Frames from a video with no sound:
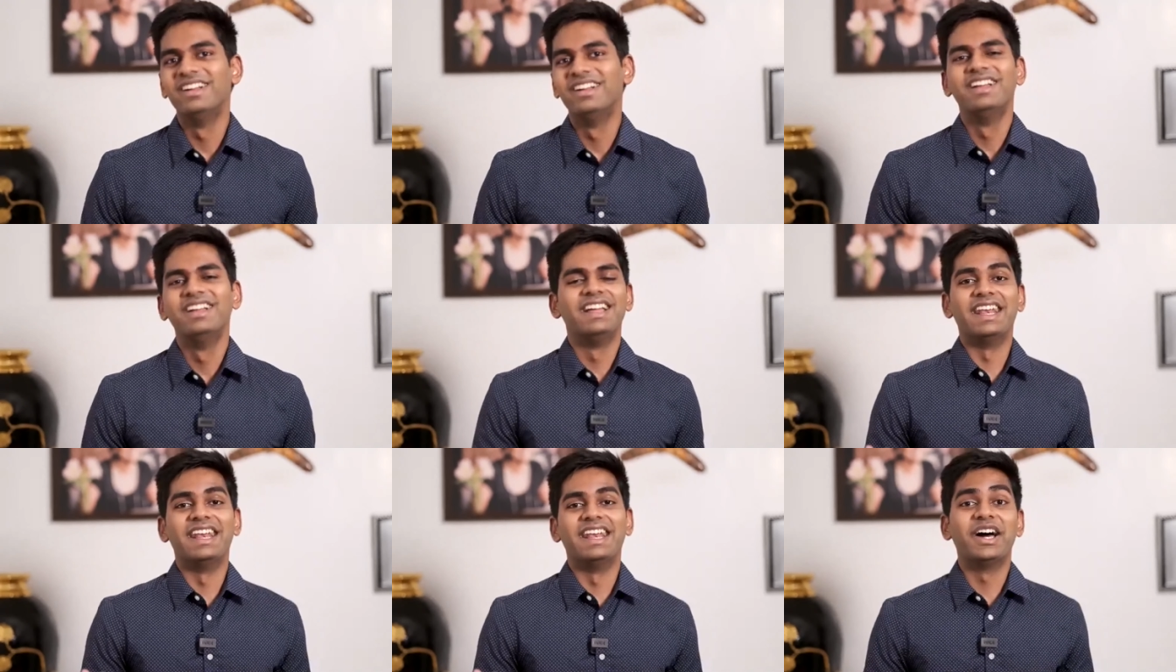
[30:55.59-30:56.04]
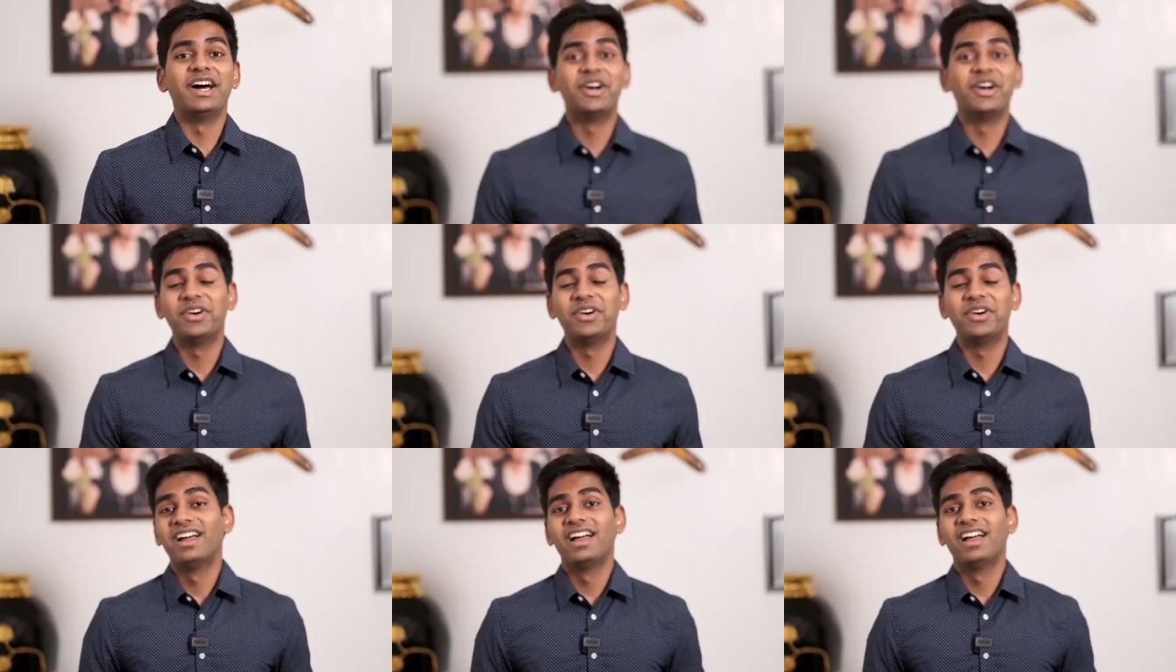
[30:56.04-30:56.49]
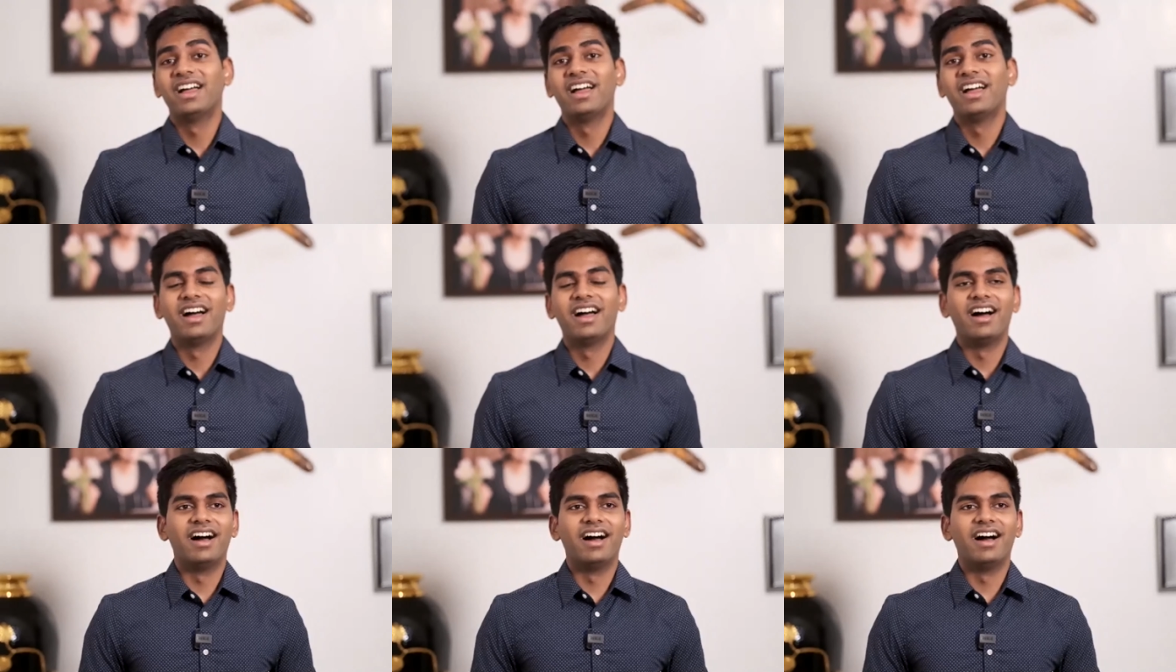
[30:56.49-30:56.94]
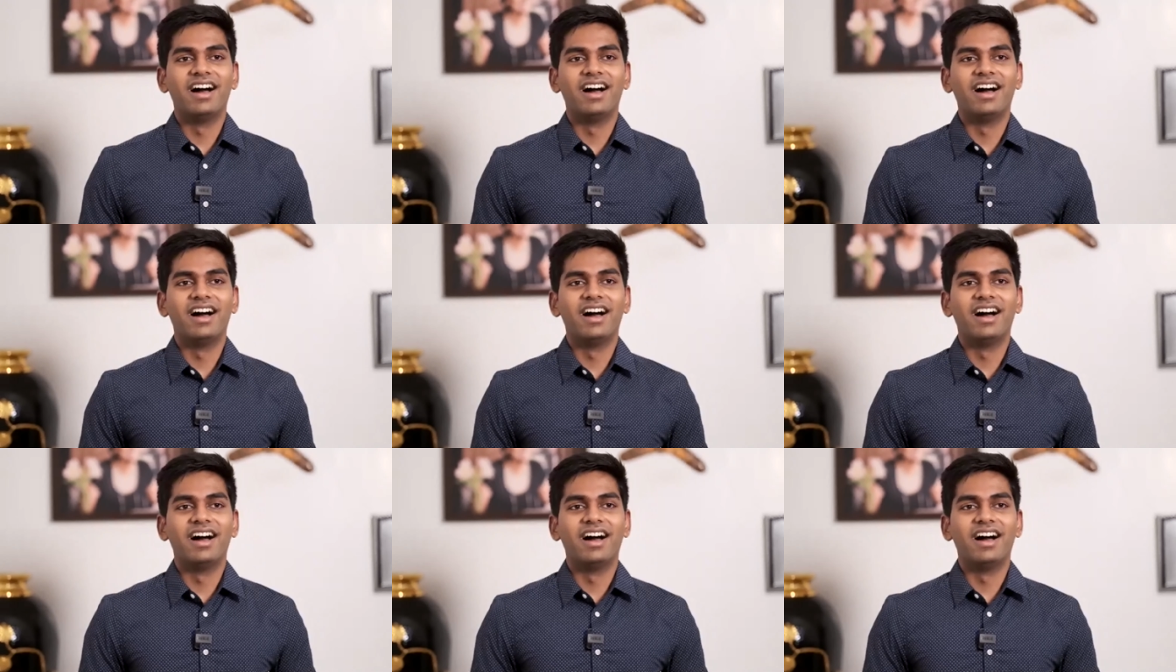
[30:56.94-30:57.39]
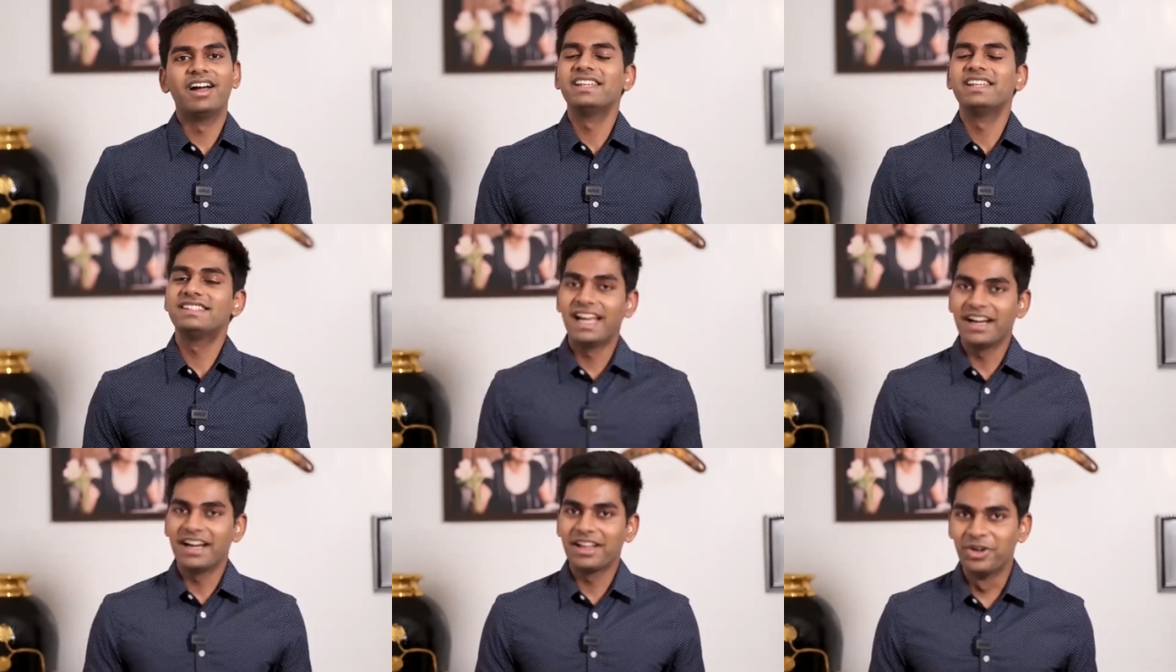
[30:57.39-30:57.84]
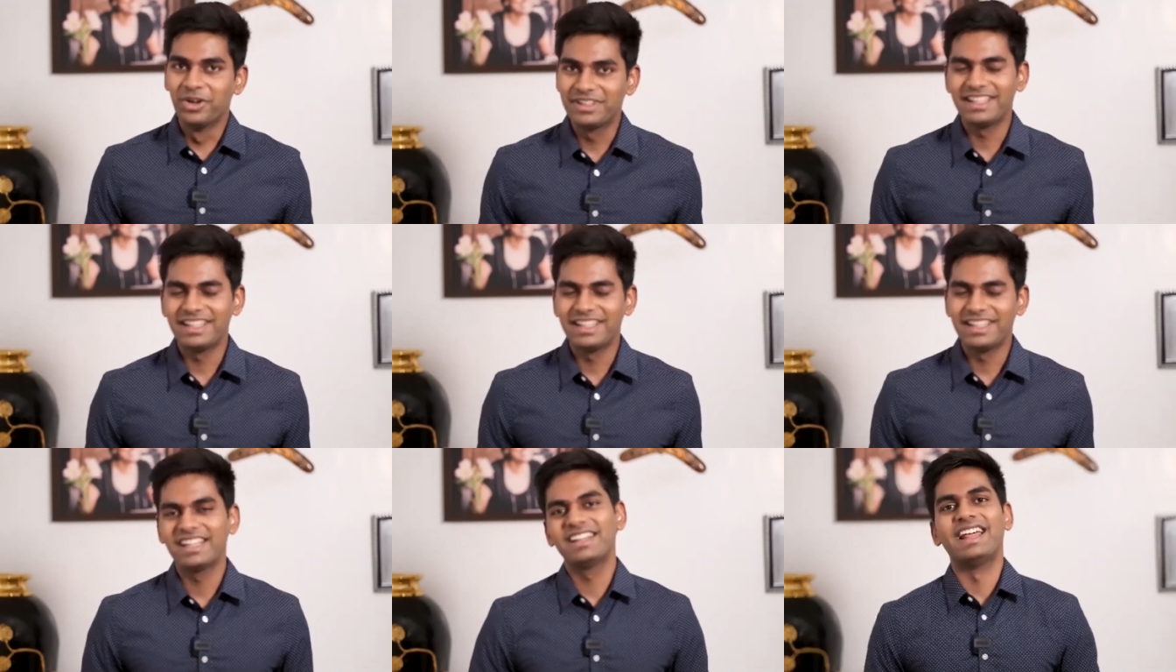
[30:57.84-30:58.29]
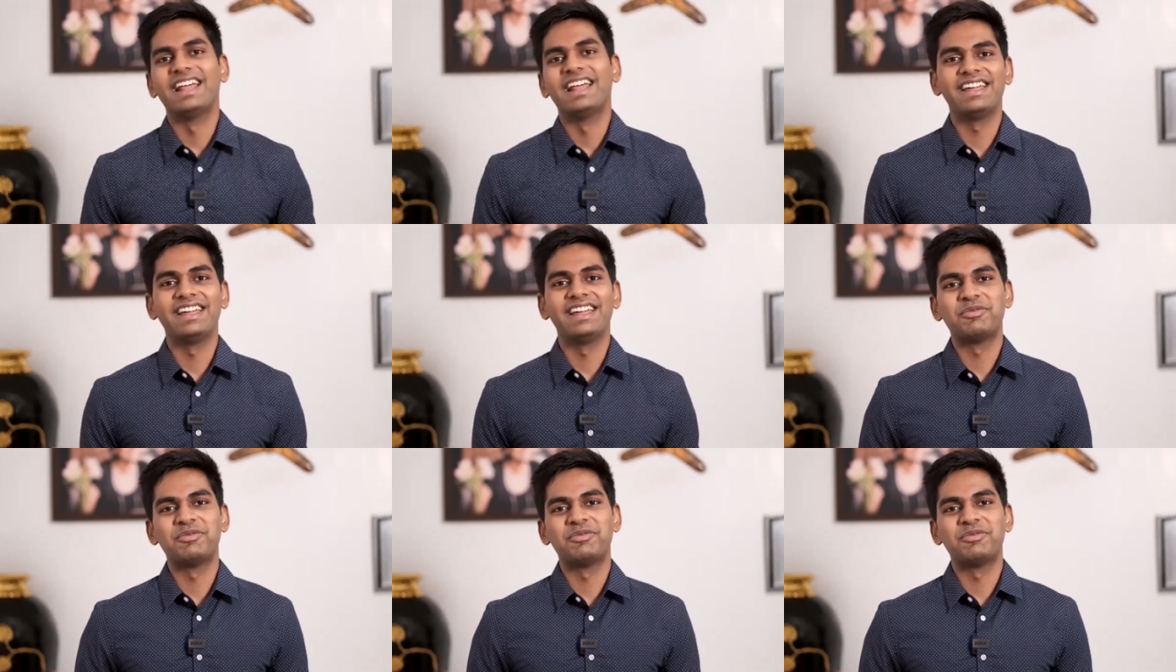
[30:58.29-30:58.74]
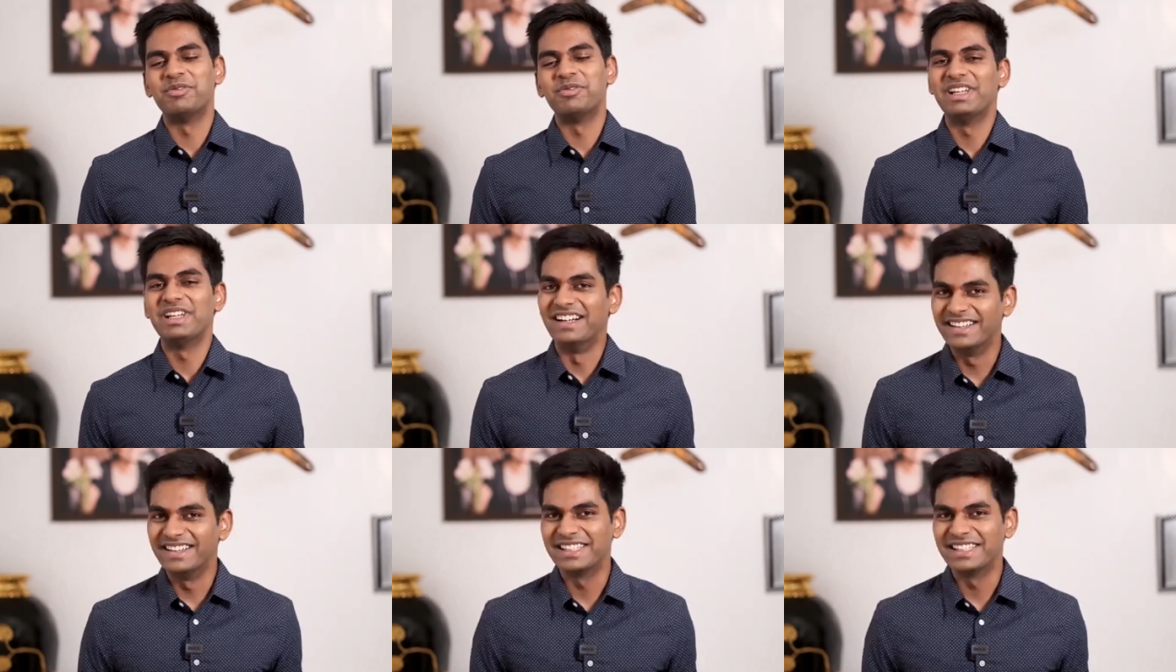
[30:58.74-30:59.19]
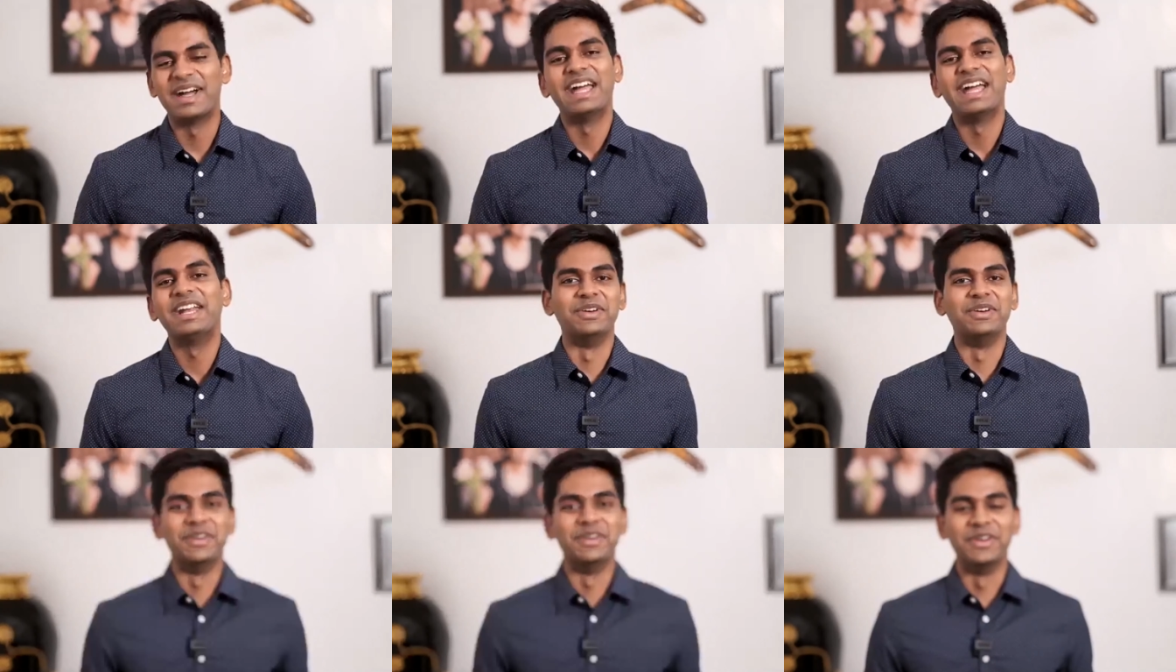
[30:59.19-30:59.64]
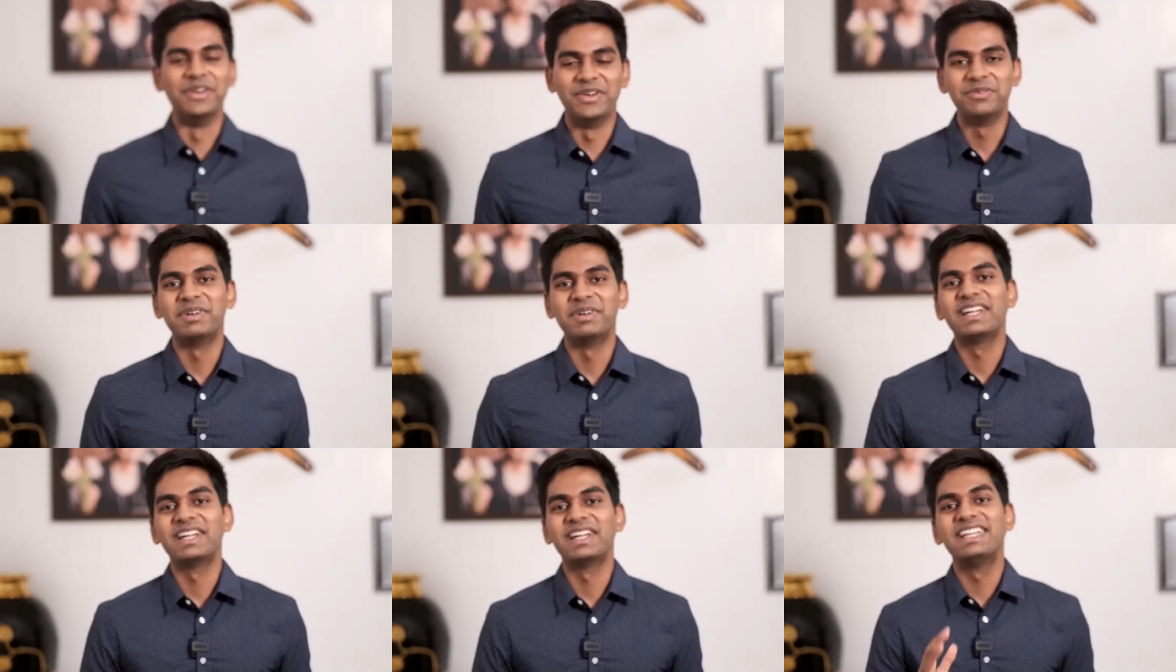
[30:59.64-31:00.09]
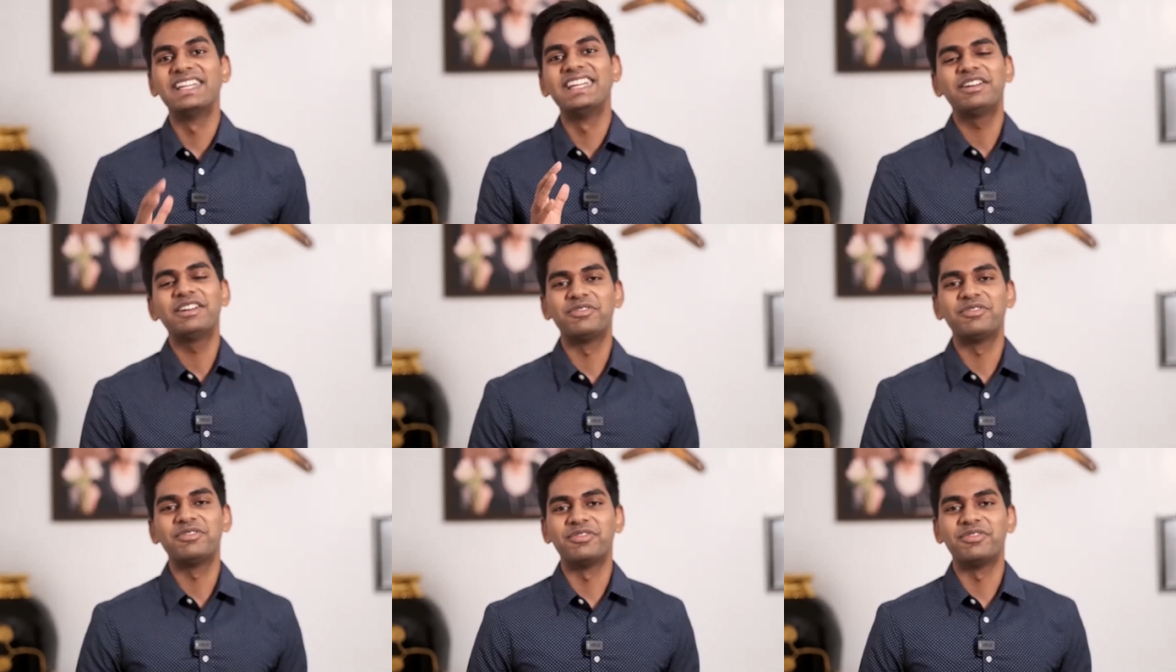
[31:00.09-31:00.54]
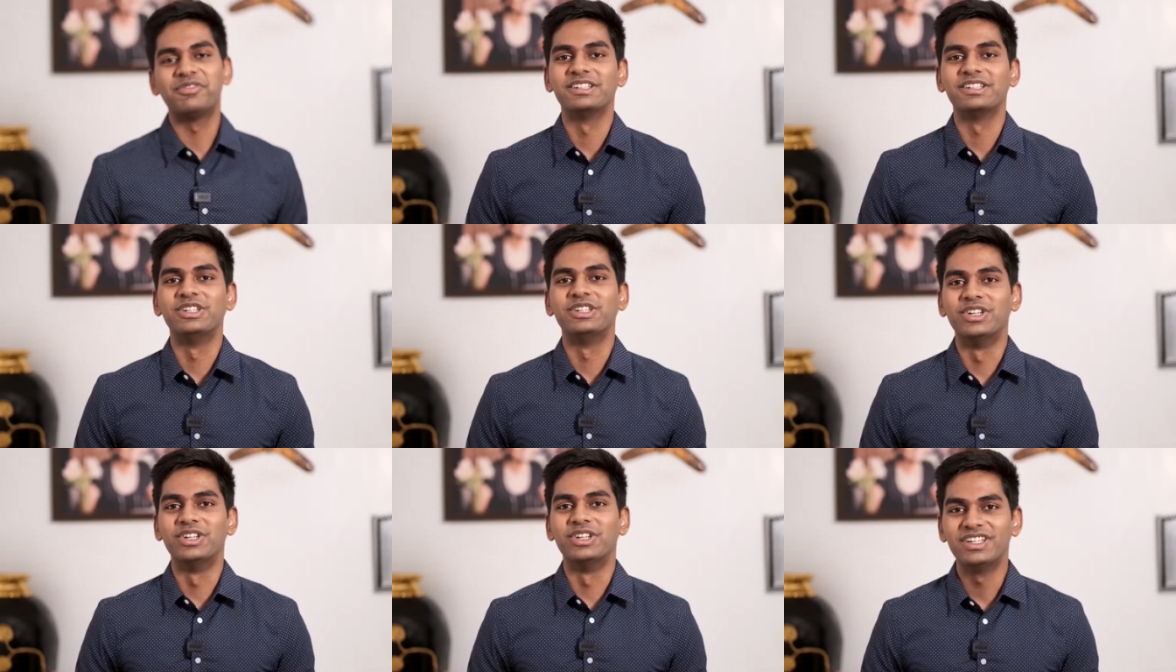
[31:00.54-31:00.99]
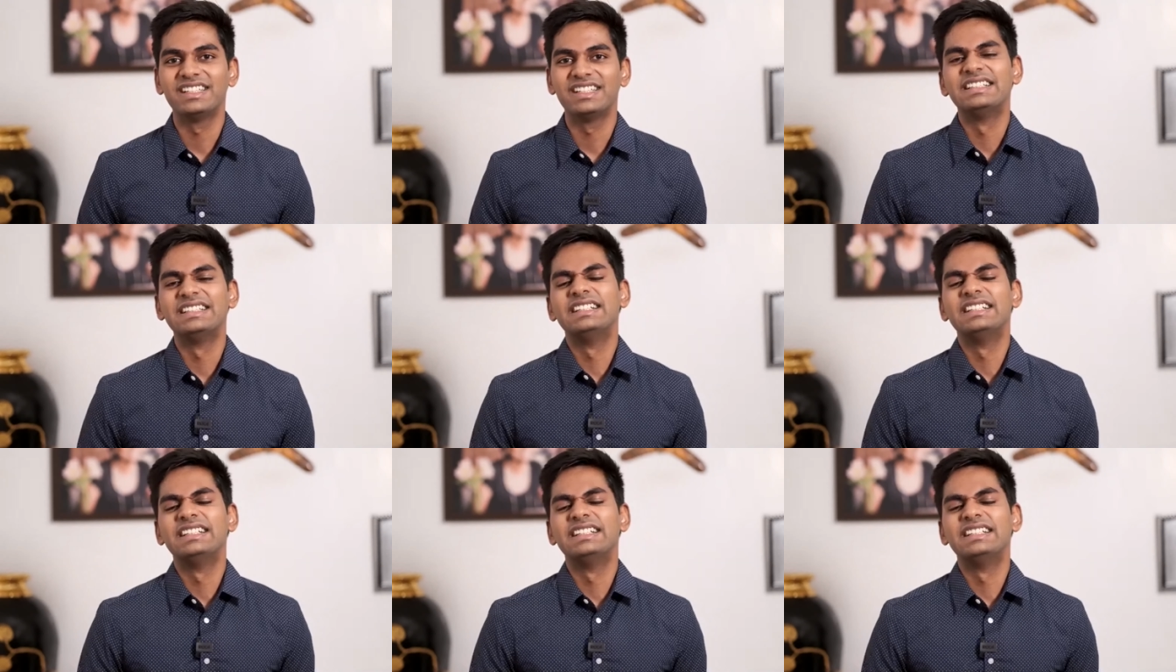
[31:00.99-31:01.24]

Now uh, is that a good thing? Did I probably hurt him? I don't know. But did it feel good?